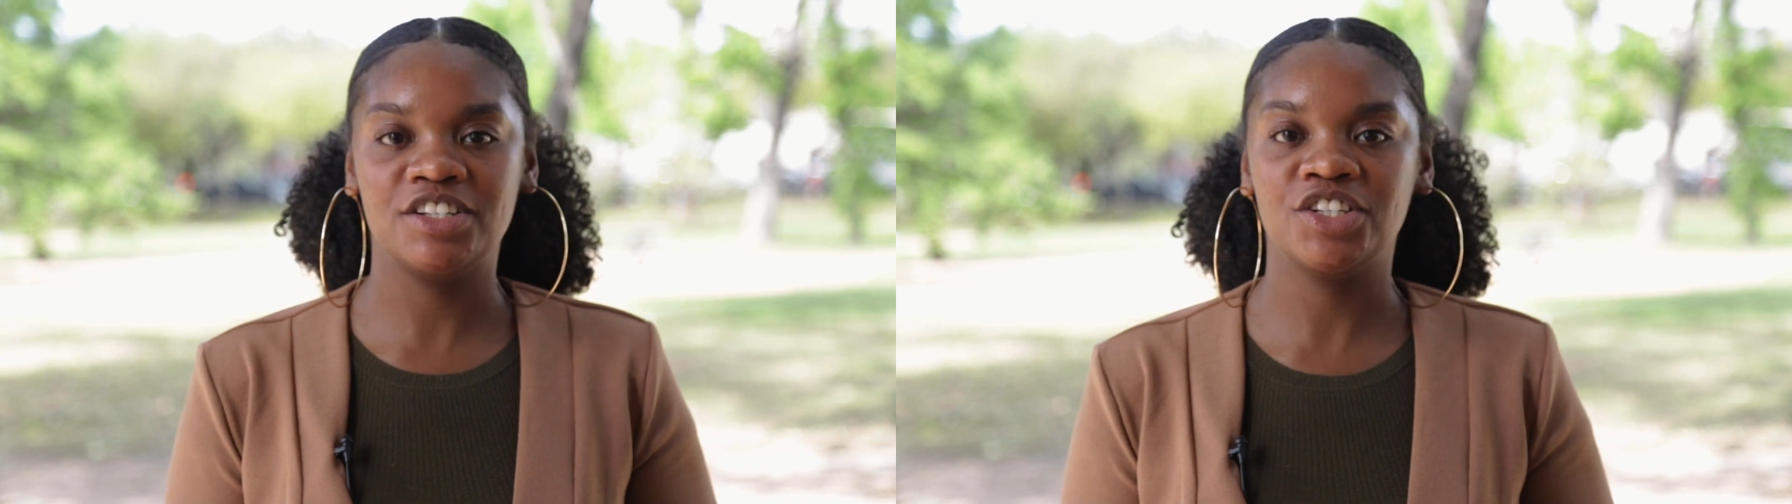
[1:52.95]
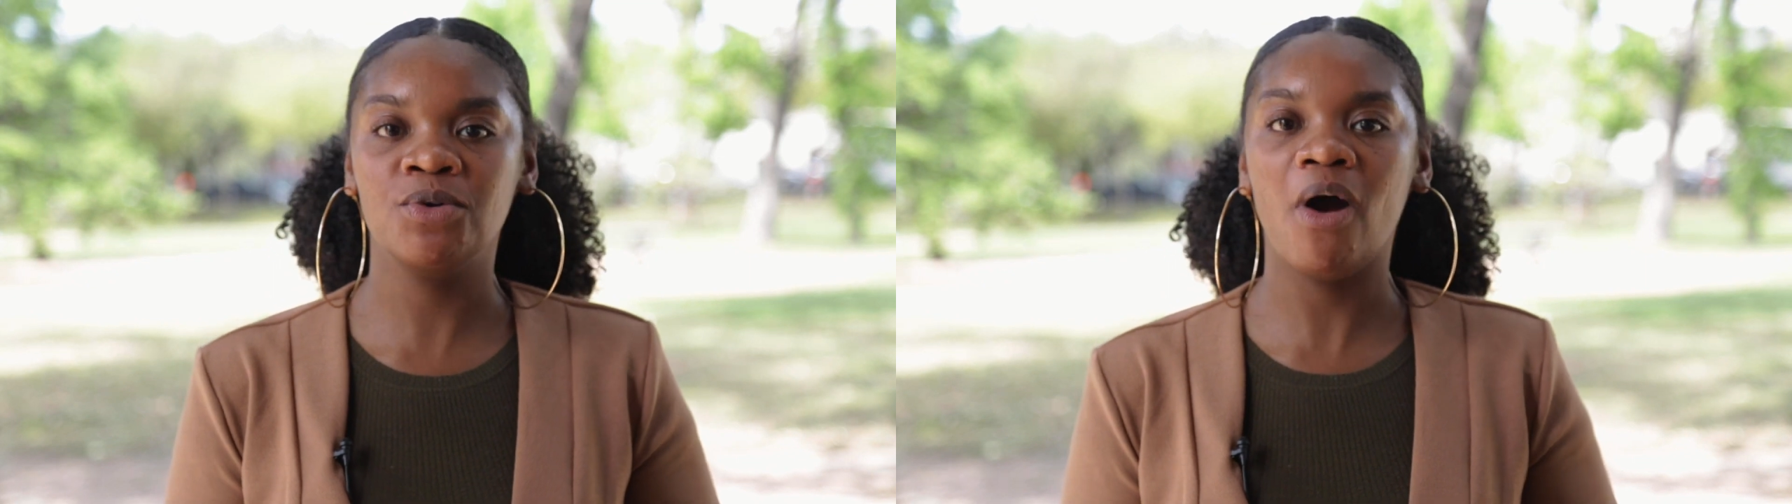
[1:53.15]

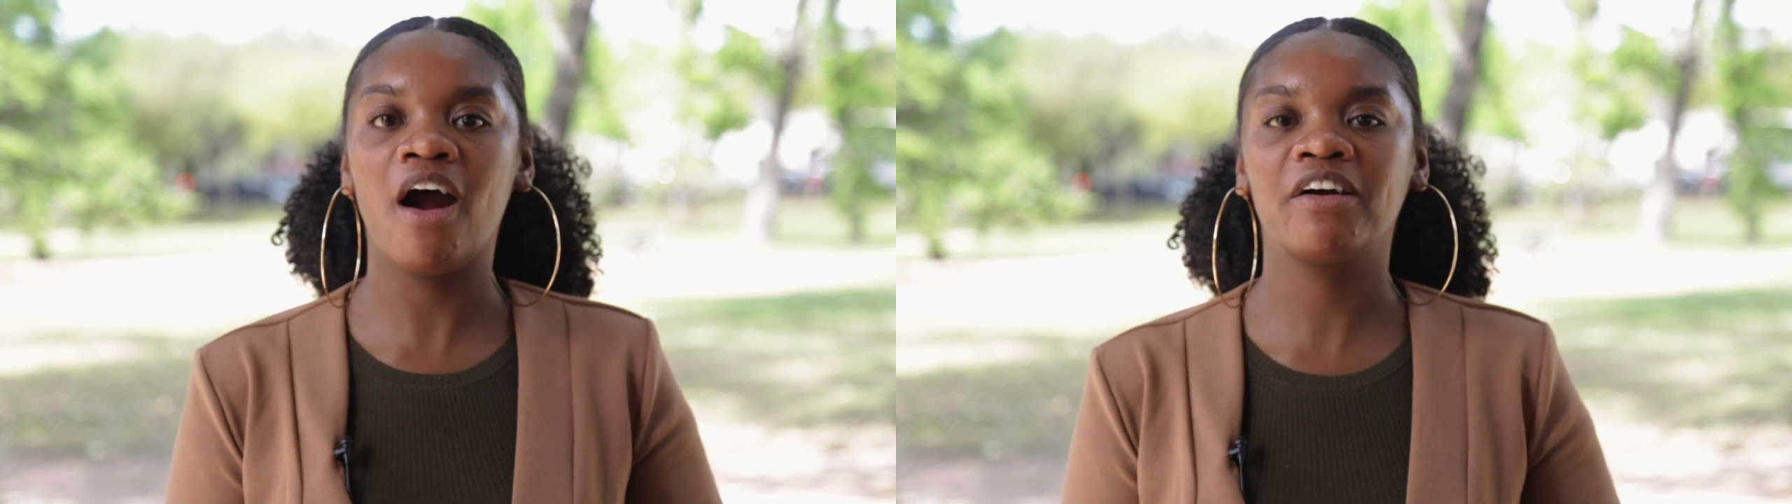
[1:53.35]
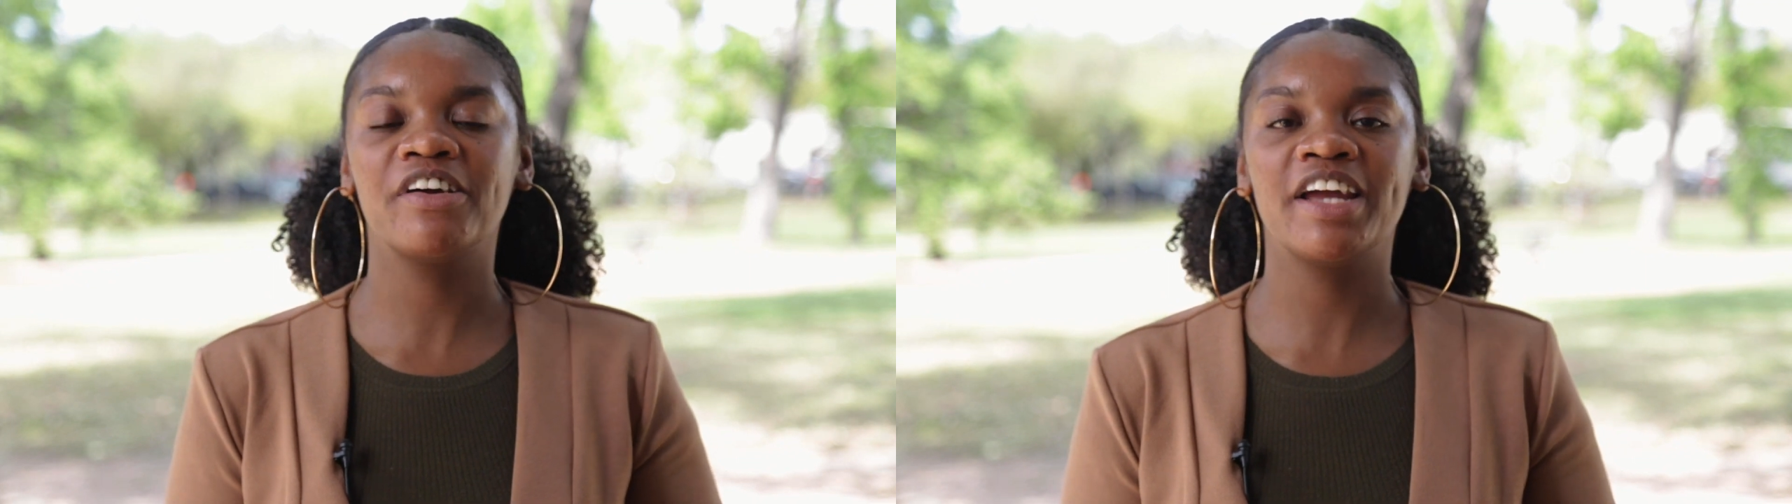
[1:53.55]
You
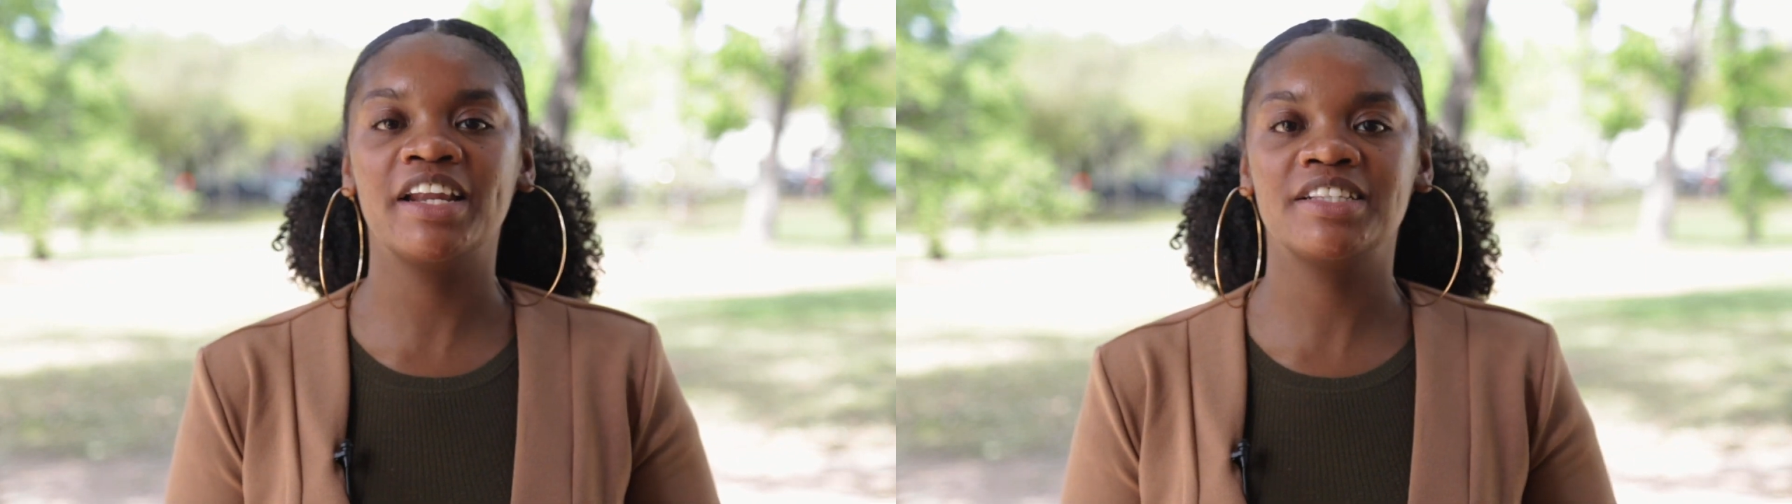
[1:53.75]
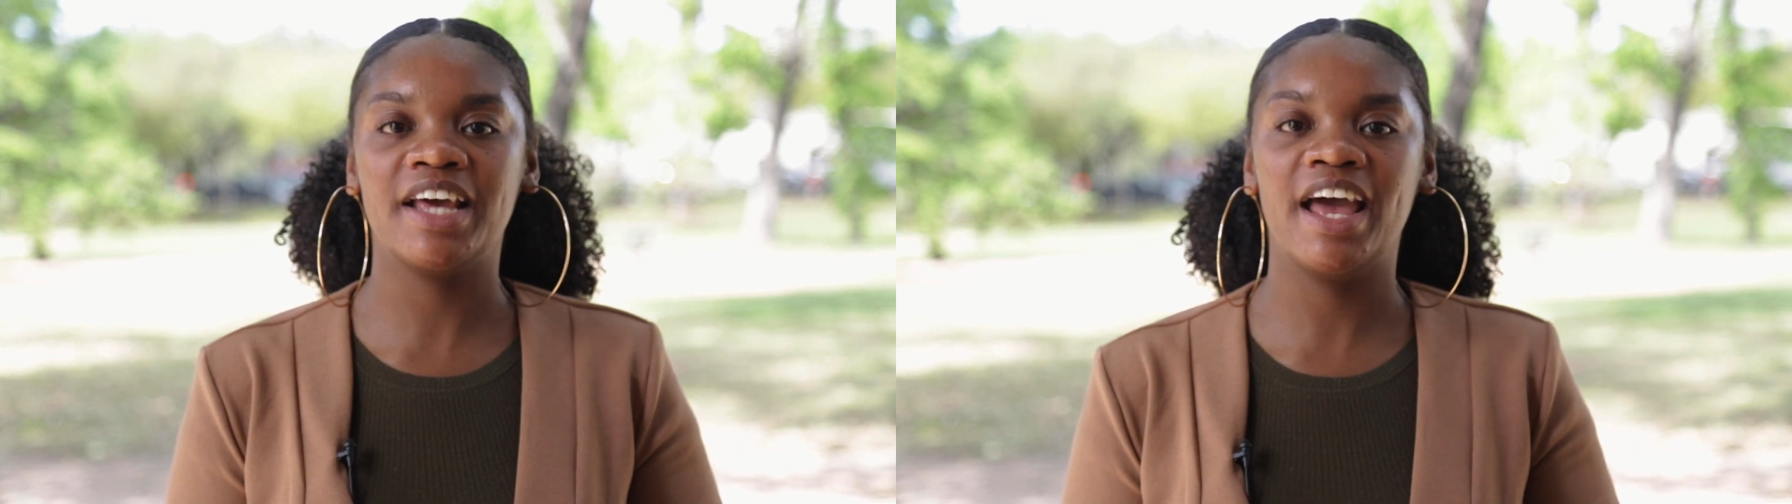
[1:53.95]
are
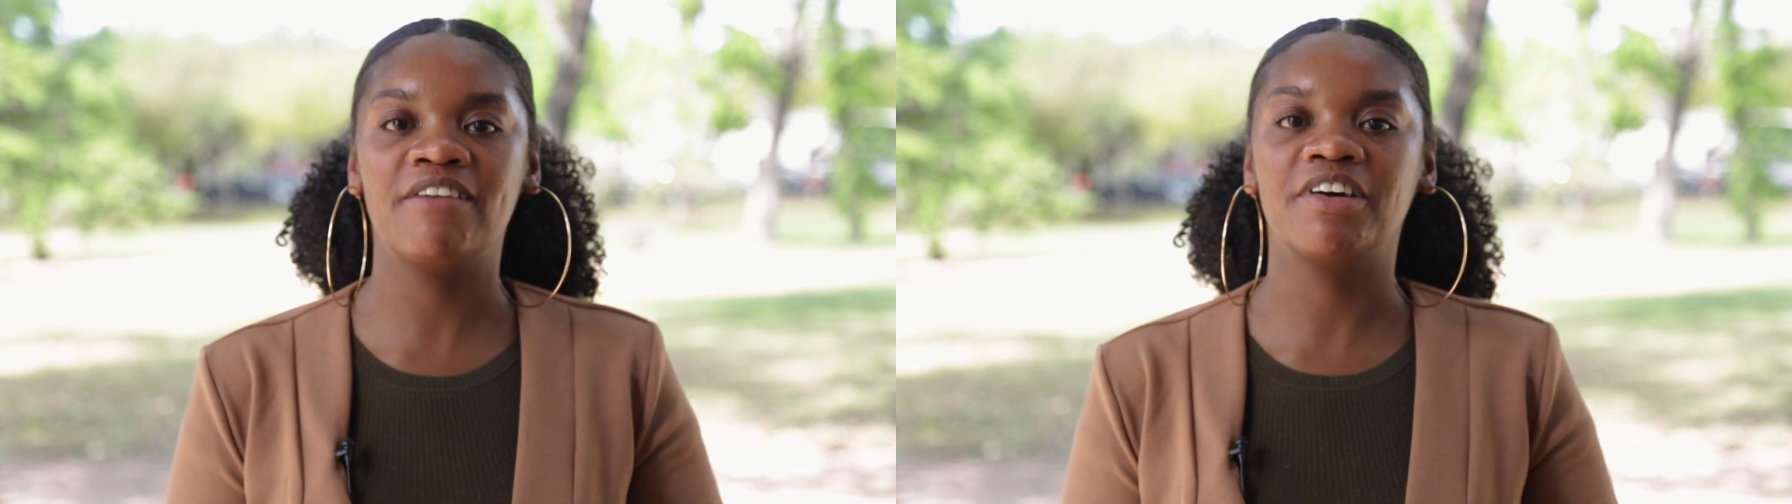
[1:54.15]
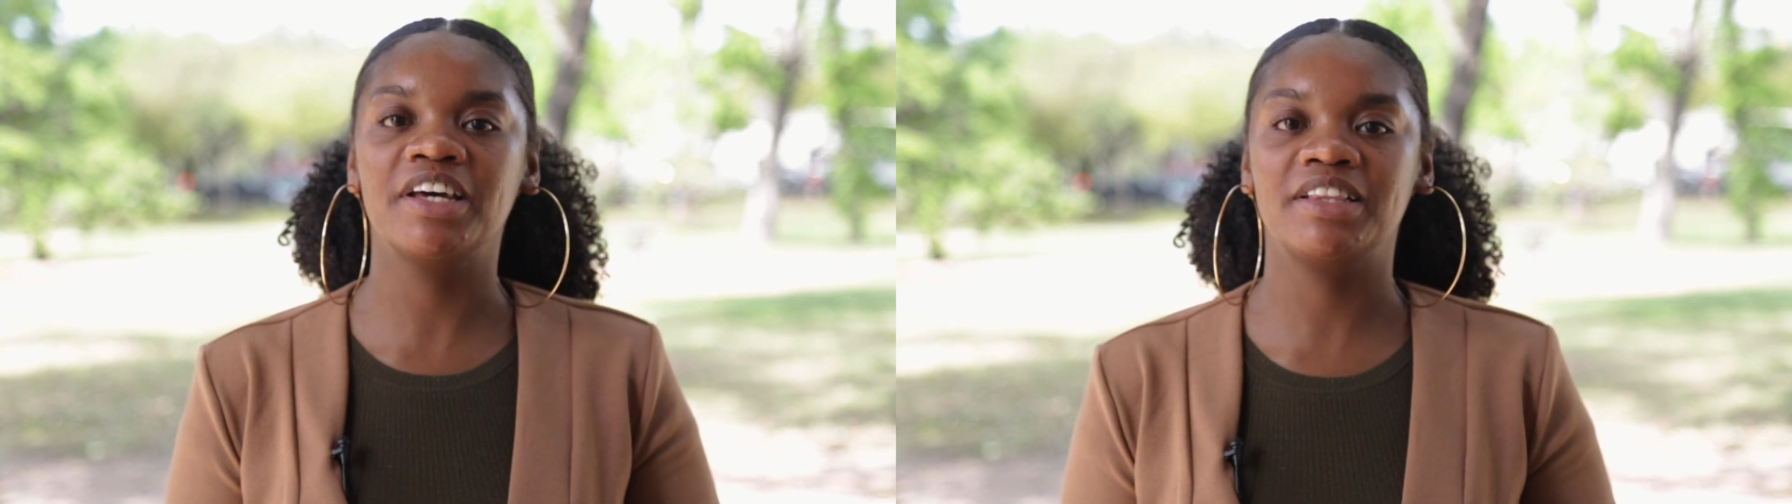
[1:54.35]
created to
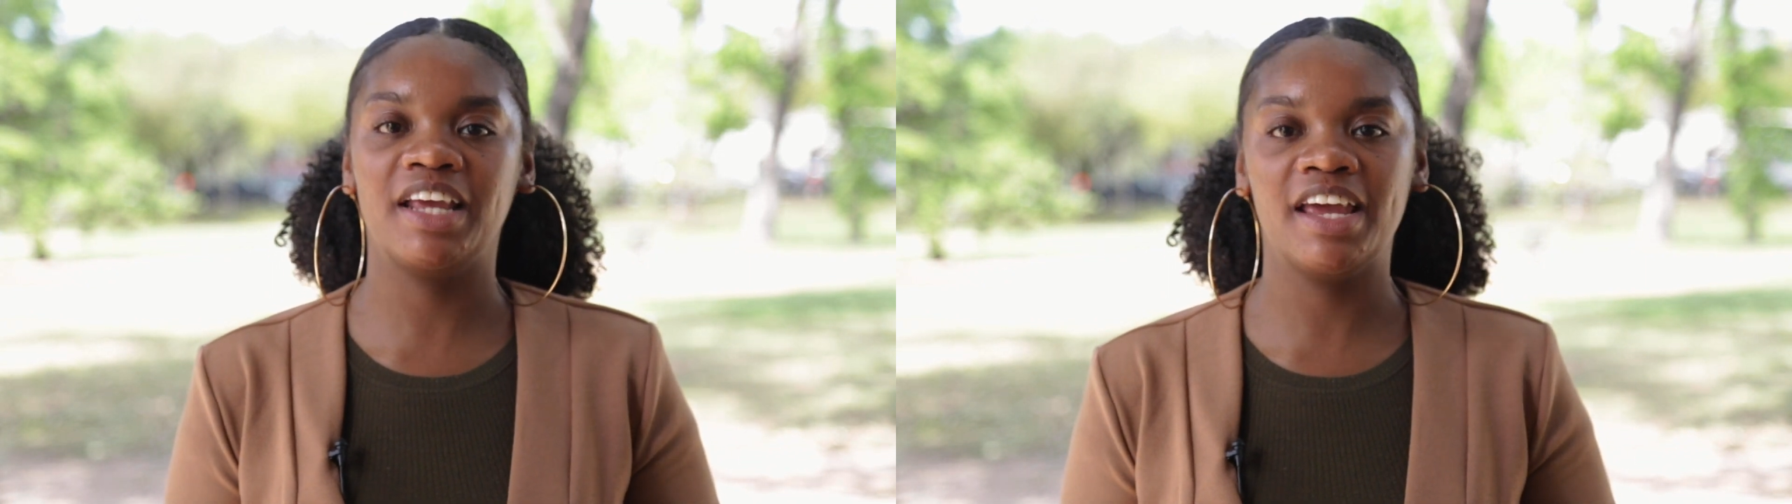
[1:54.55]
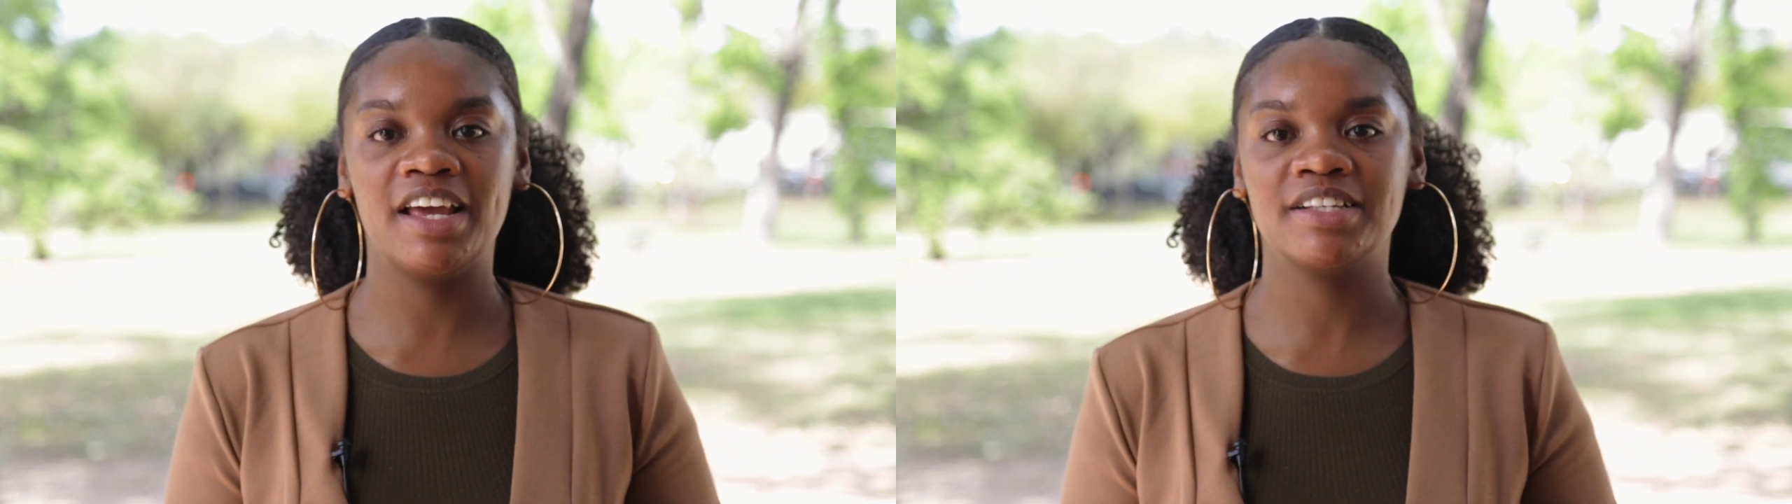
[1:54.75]
have good
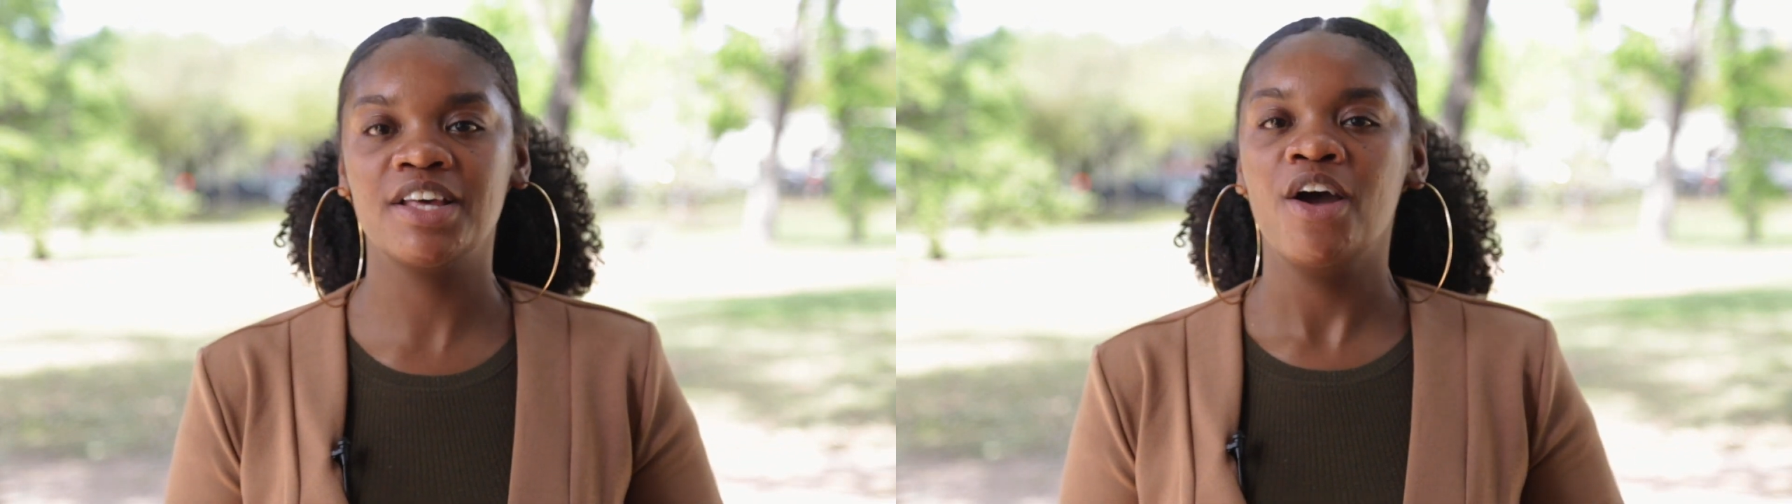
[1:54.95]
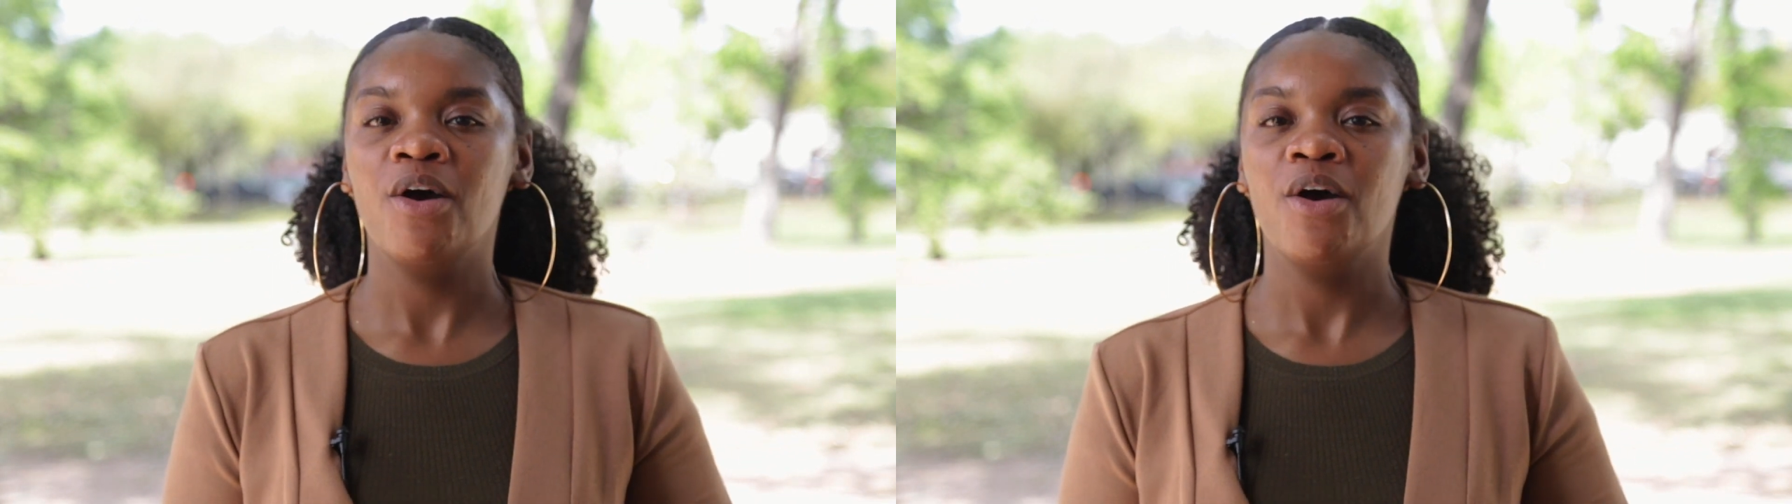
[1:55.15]
things.